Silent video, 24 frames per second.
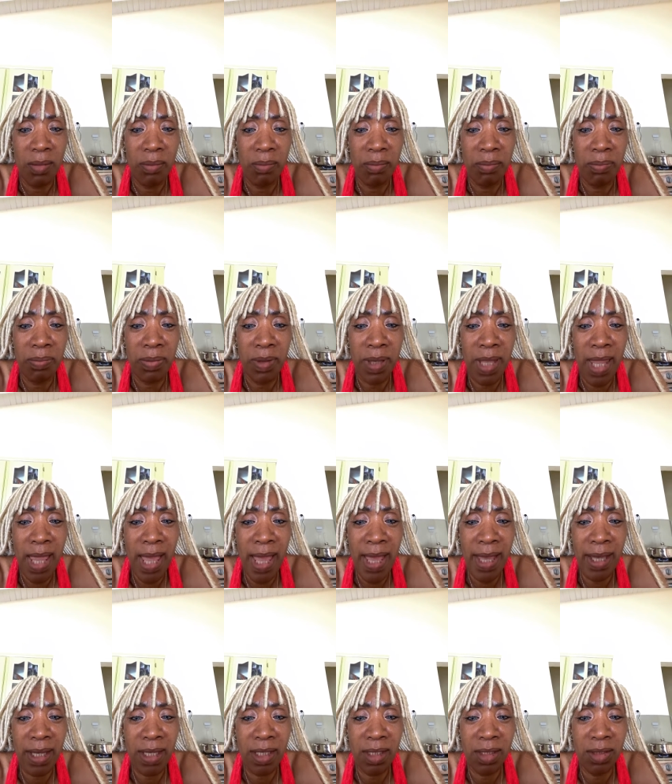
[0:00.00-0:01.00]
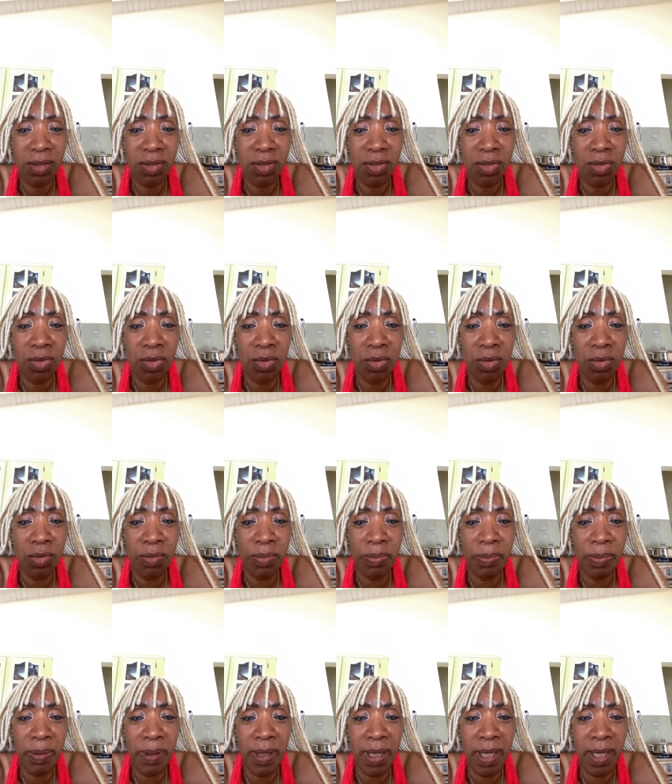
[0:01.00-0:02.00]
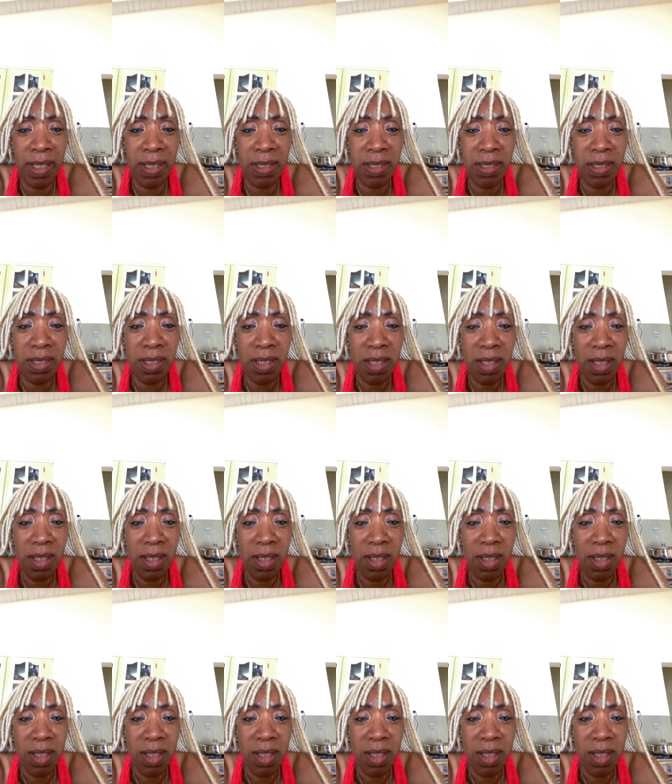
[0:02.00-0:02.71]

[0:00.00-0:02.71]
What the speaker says: propensity toward al dente?